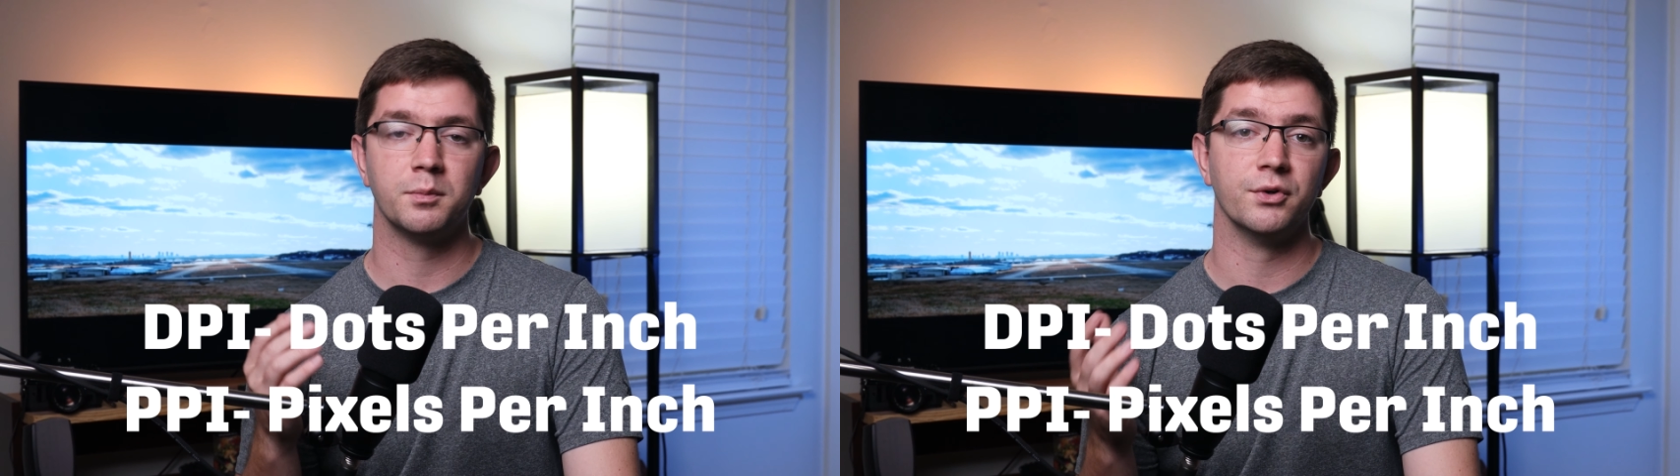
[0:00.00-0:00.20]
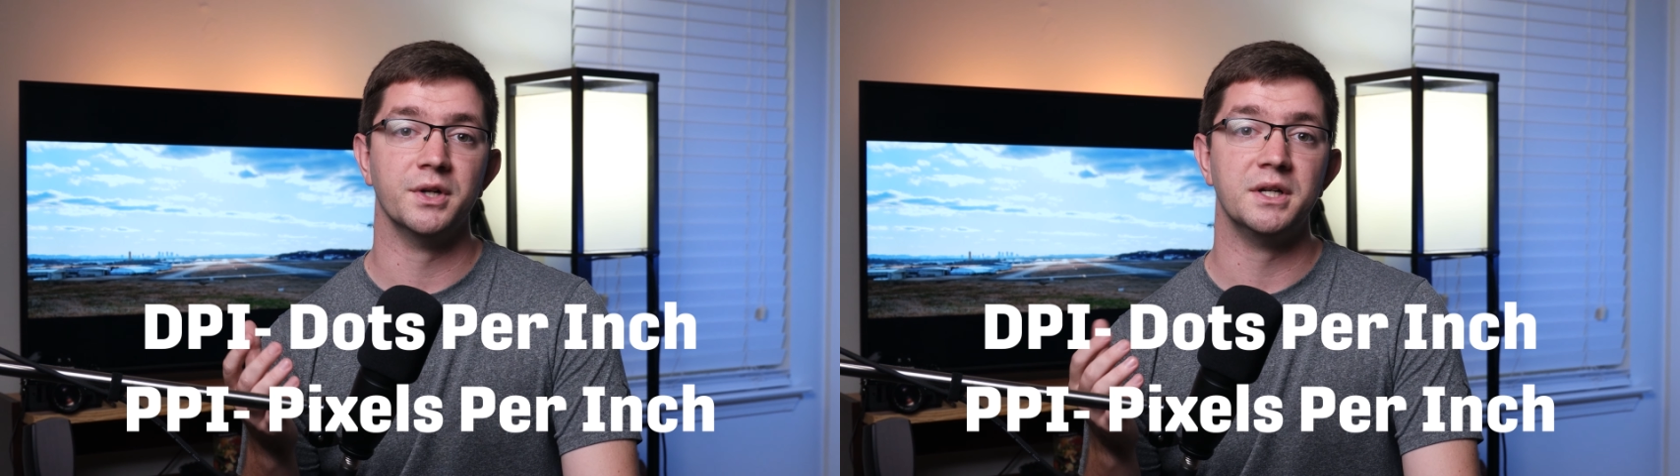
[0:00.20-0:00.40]
a
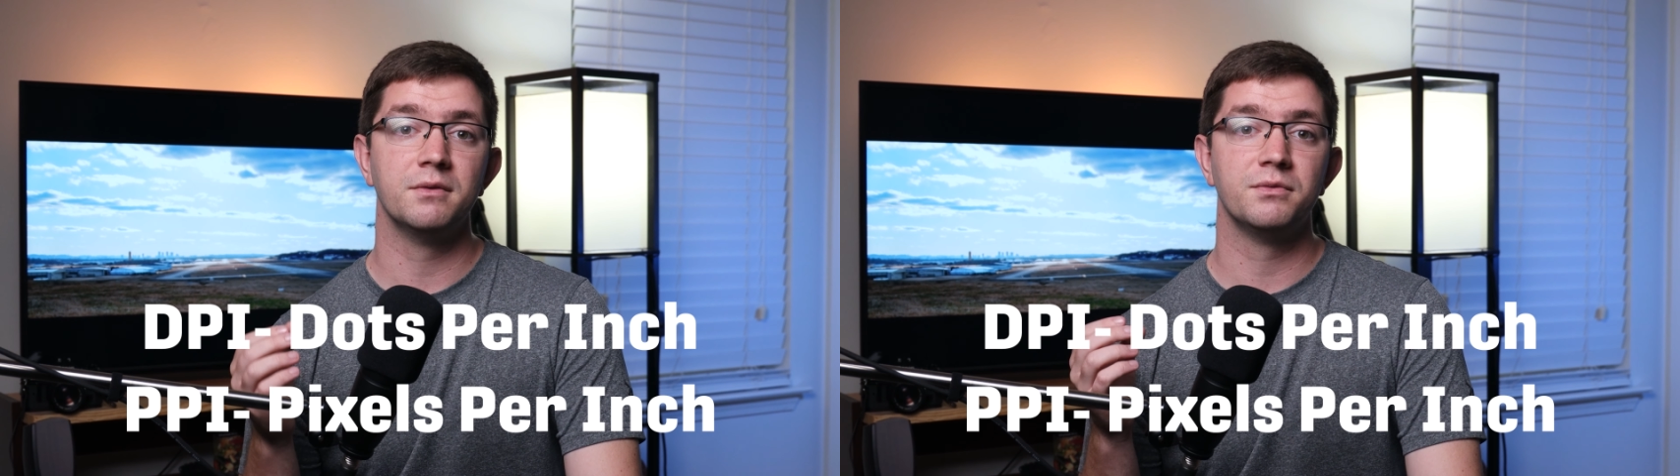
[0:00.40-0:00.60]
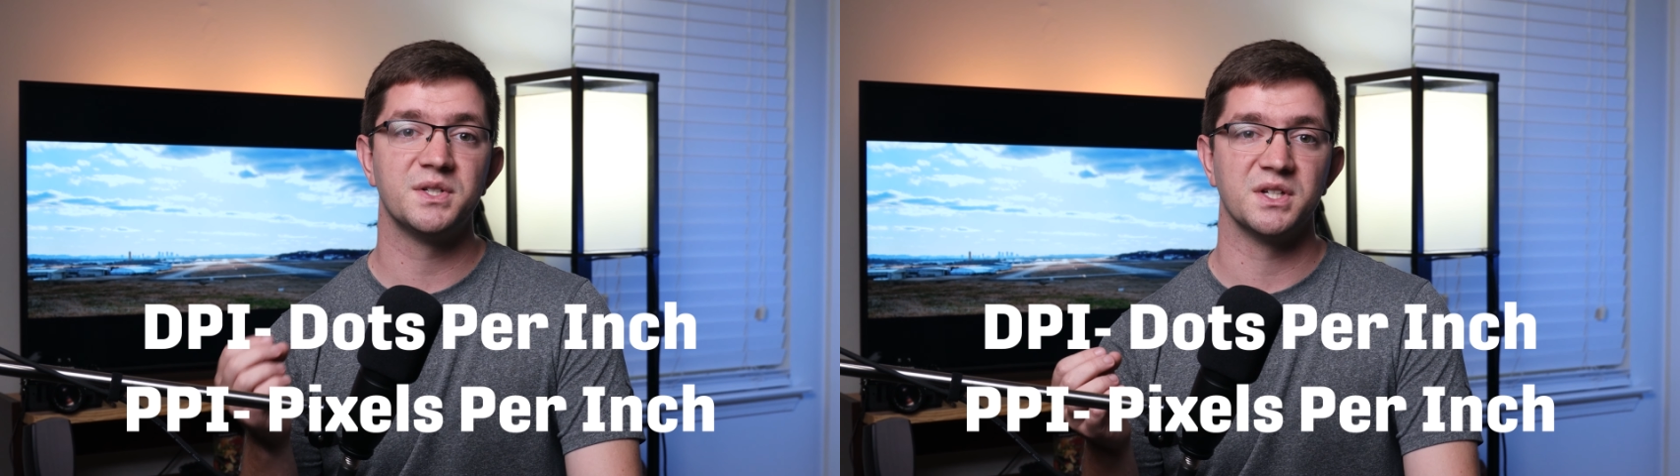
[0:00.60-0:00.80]
print
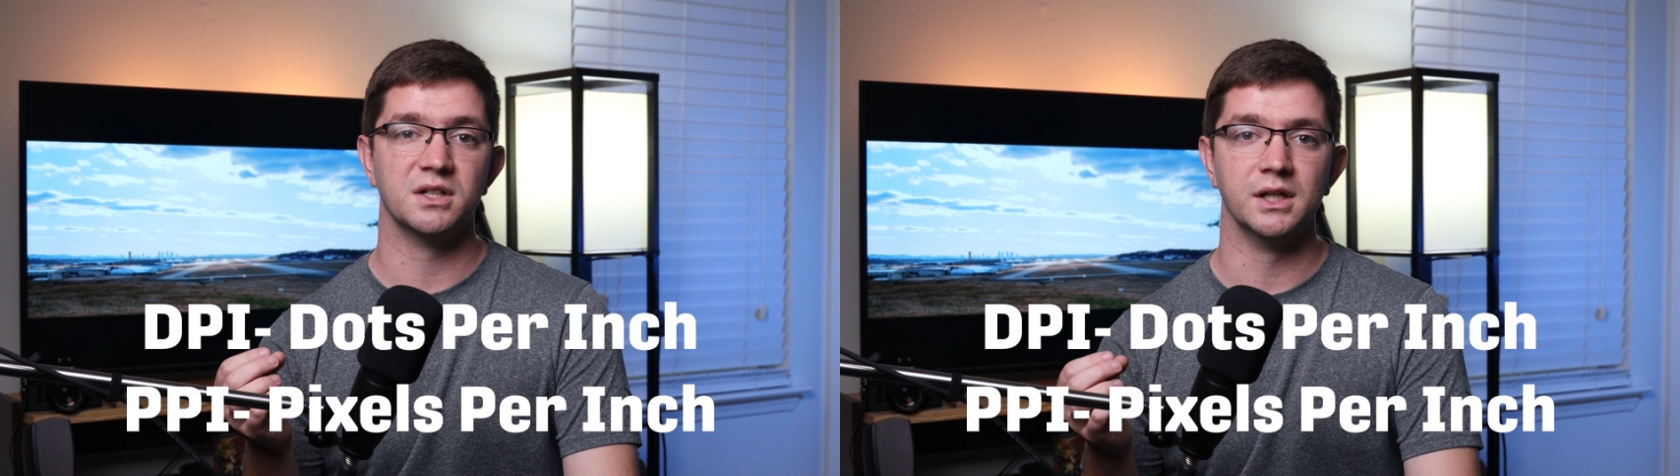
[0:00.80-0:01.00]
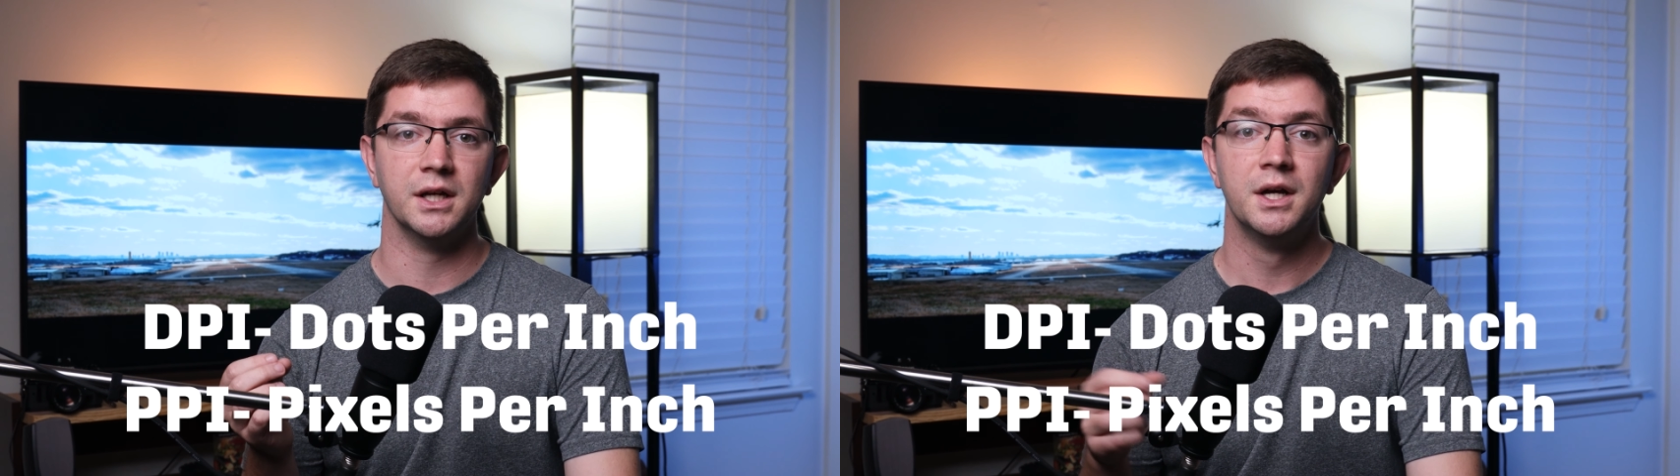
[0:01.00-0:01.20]

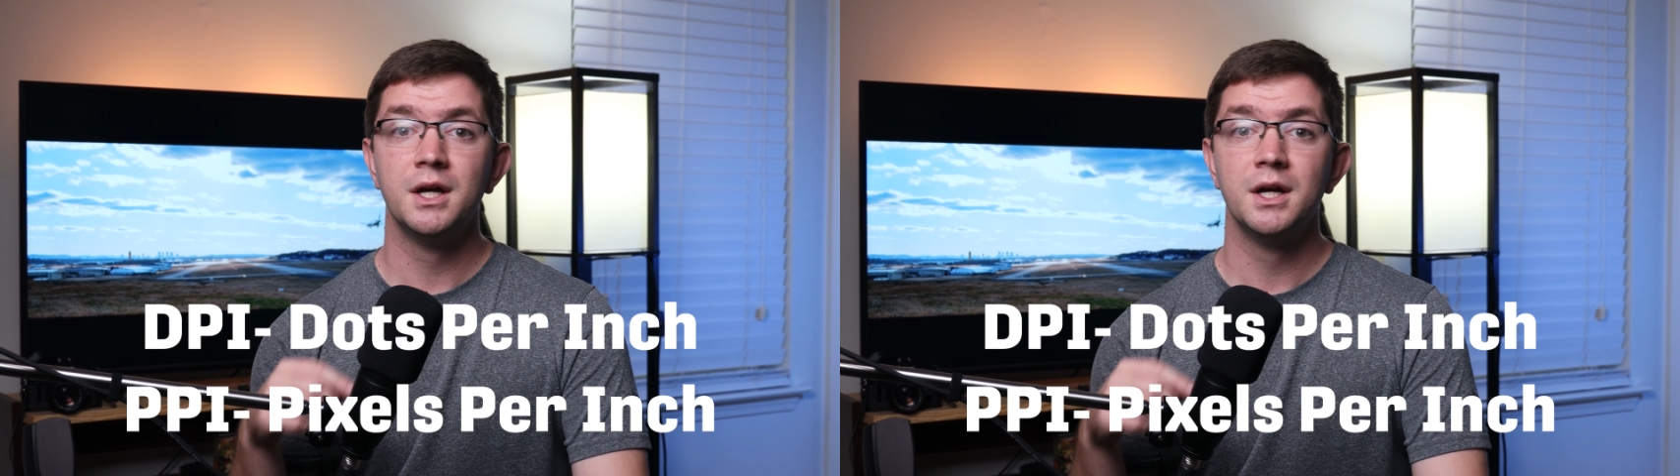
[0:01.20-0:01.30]
physically.